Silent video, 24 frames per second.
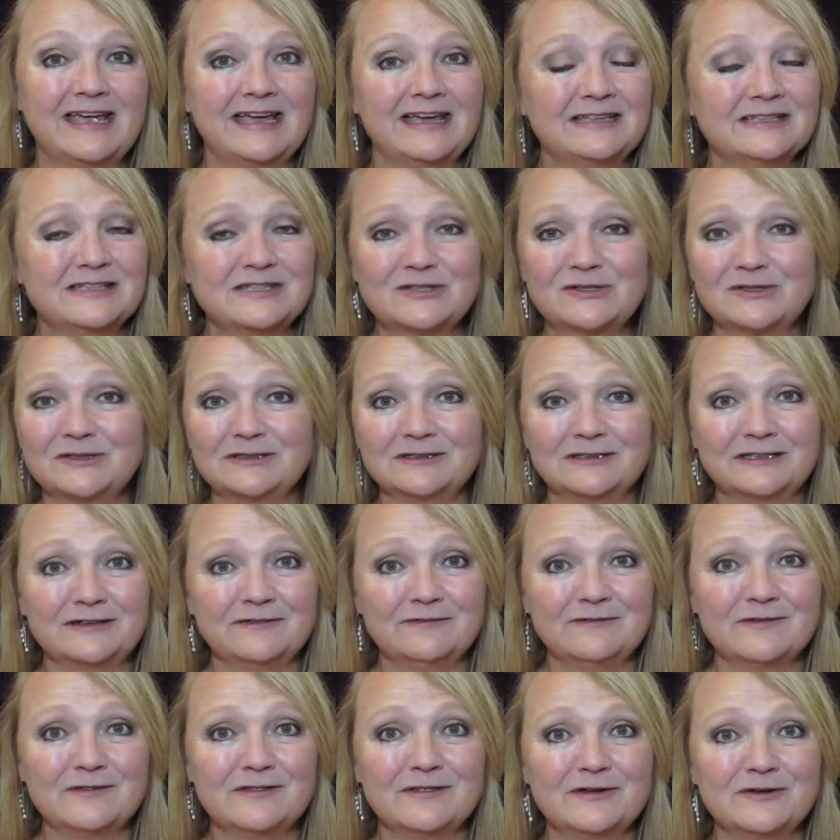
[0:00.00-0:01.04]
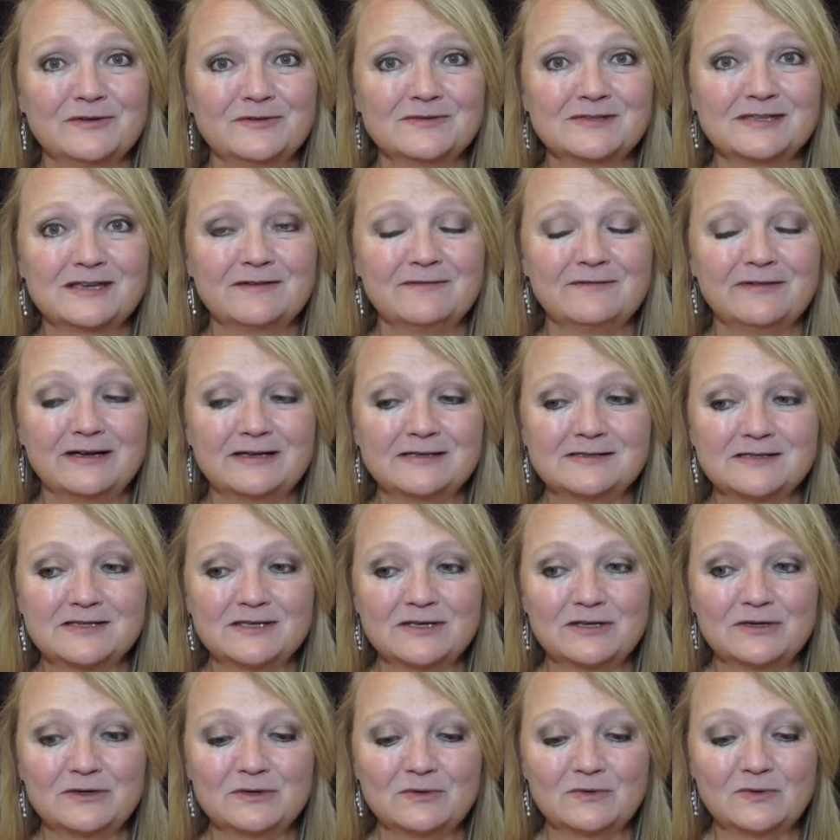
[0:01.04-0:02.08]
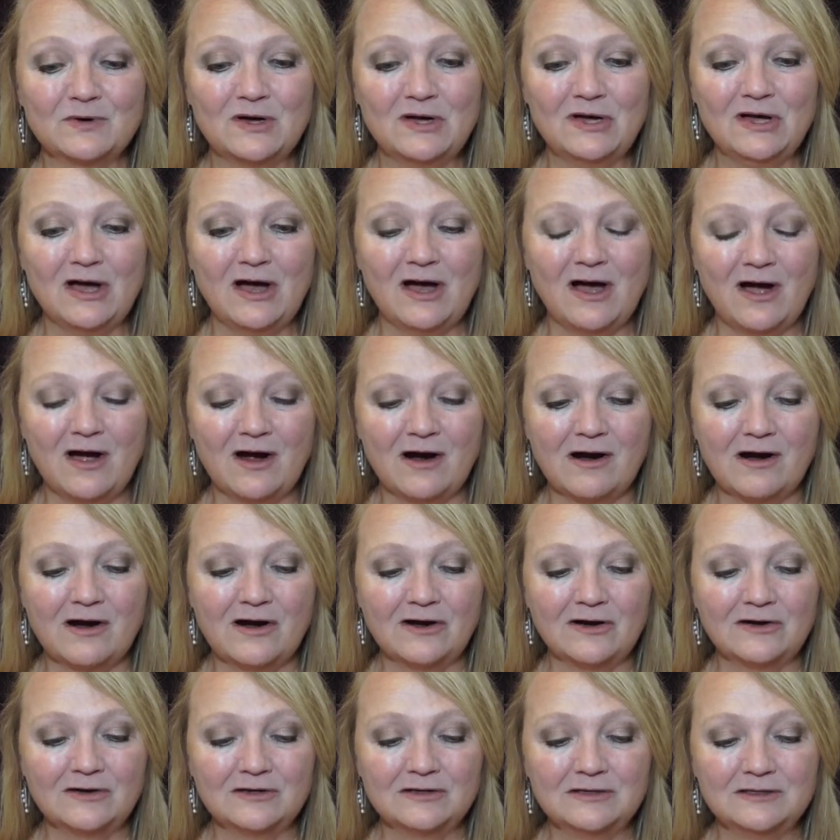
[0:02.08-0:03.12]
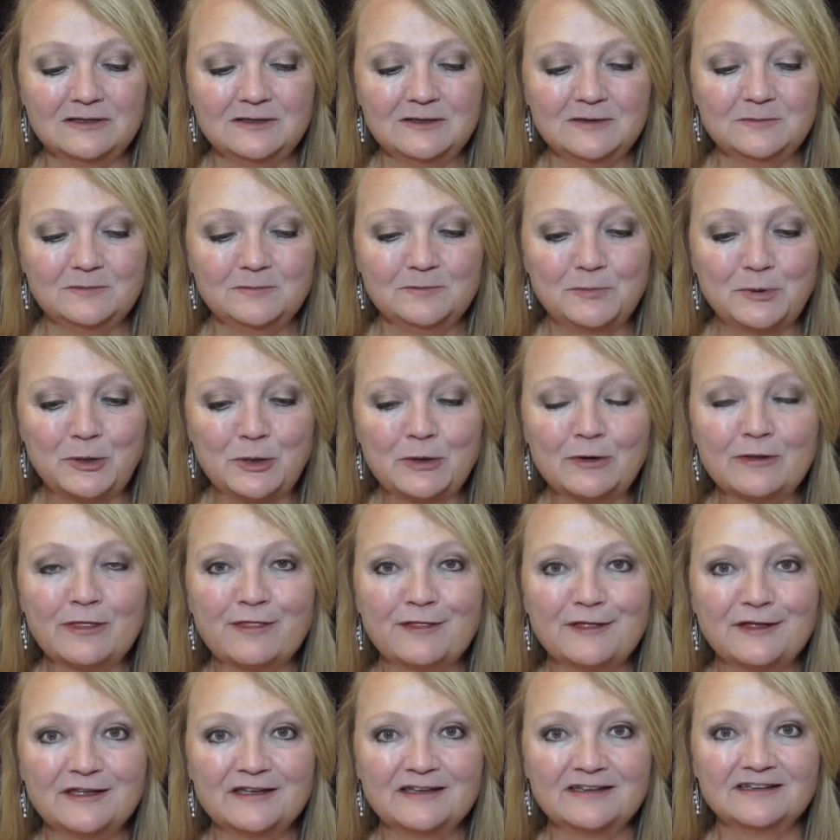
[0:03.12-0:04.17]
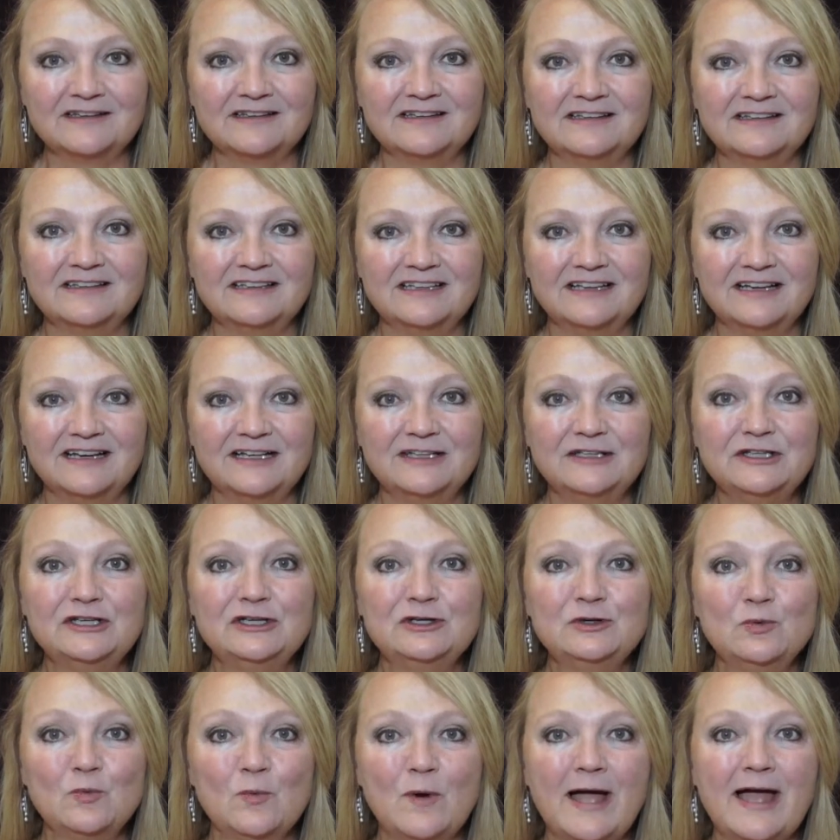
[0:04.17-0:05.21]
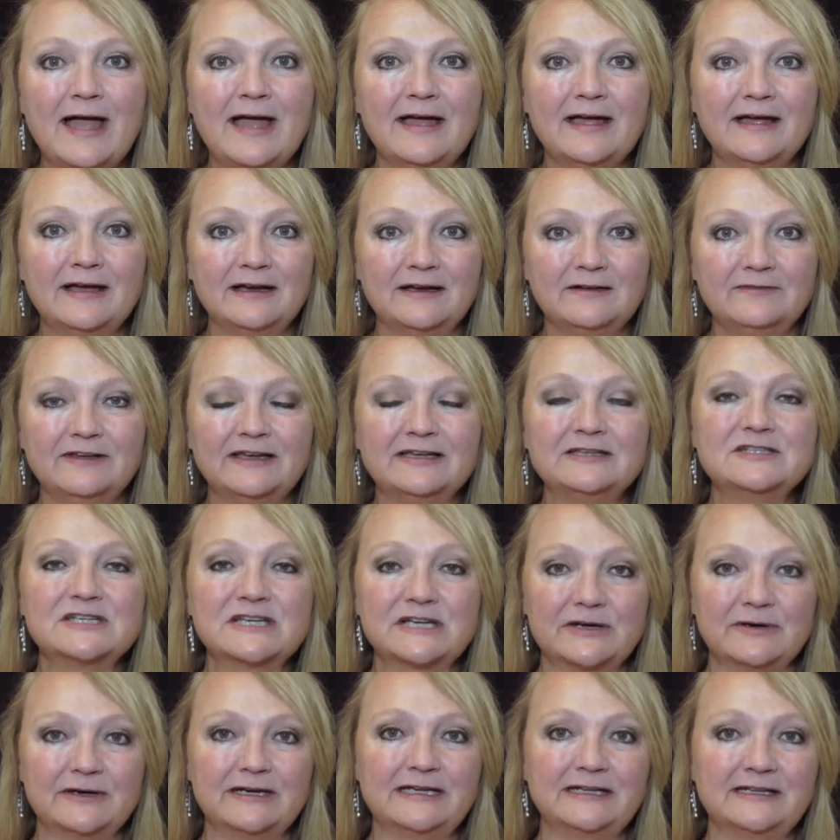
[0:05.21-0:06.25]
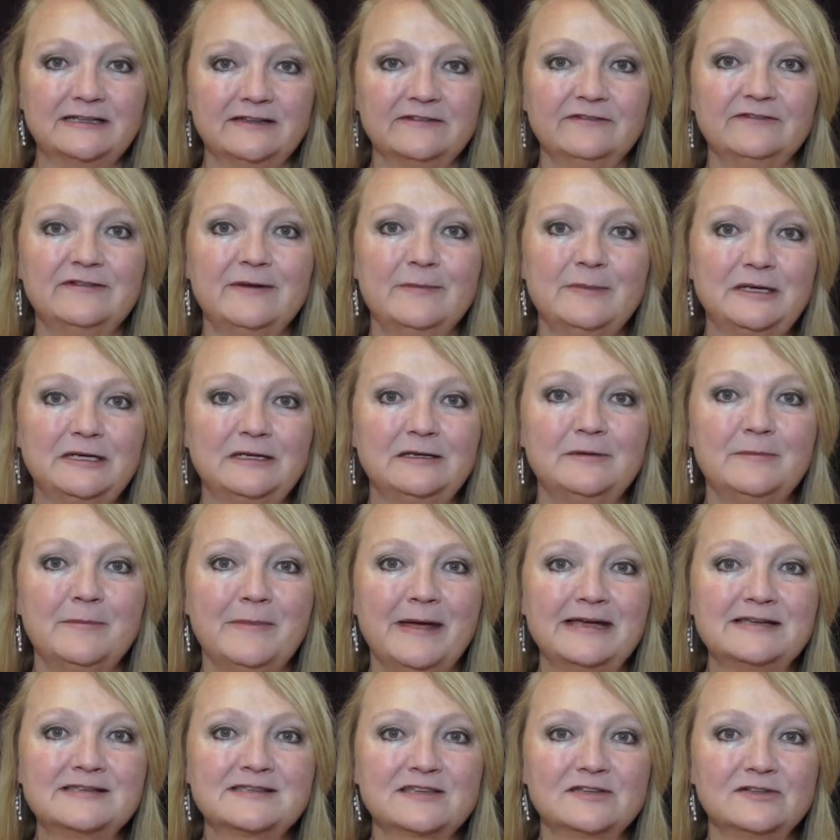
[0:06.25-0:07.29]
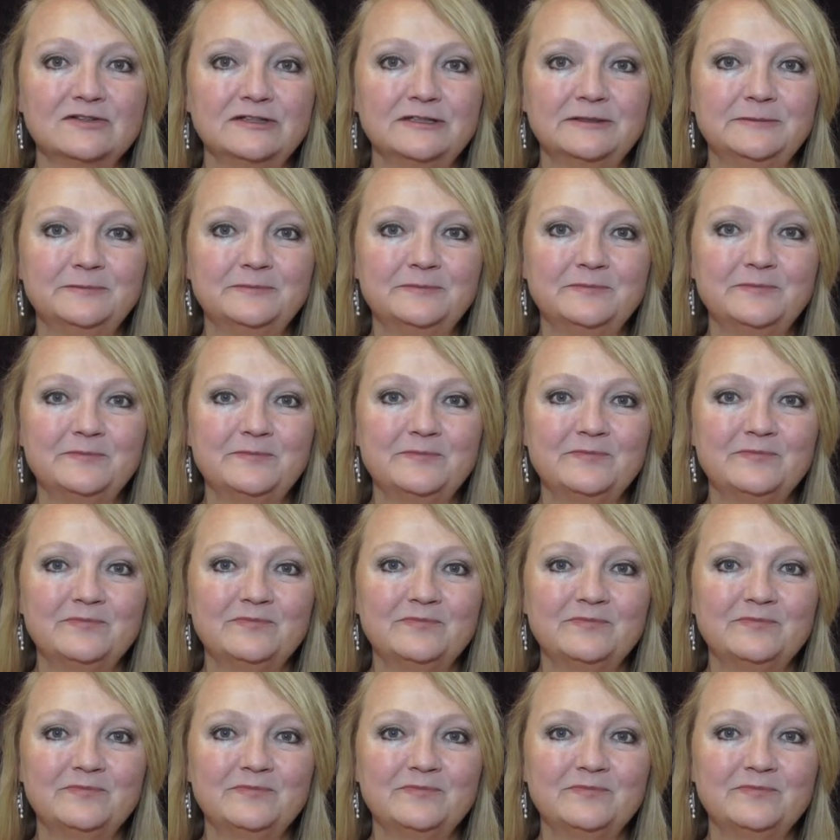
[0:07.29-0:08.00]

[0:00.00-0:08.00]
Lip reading: And certainly for those of us who are birthing a new way of integrating the feminine and masculine.